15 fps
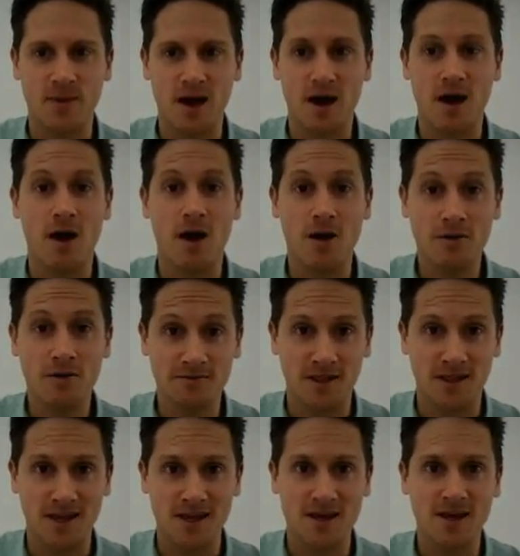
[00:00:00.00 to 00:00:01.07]
but
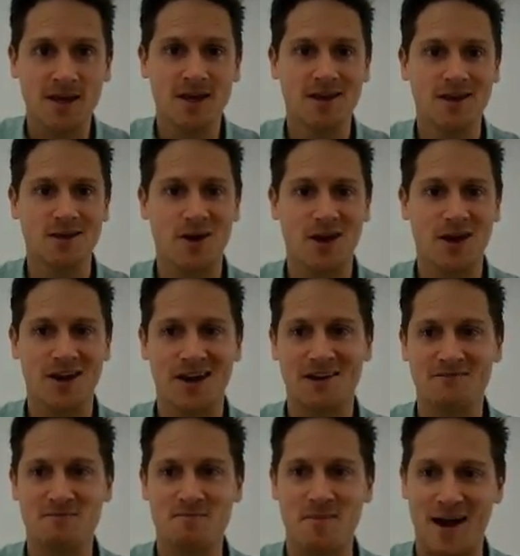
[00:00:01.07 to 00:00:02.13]
hopefully you earn
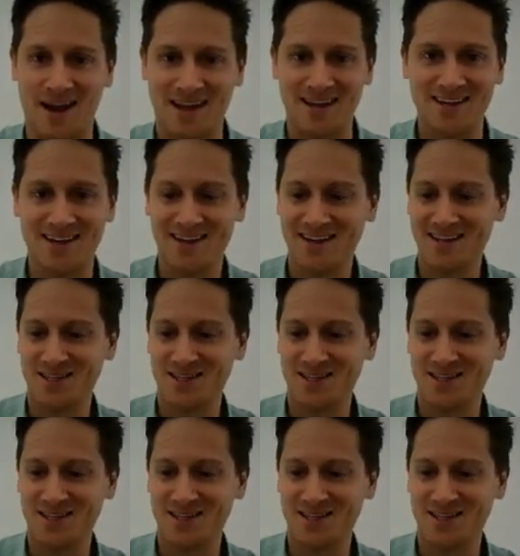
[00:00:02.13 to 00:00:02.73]
enough money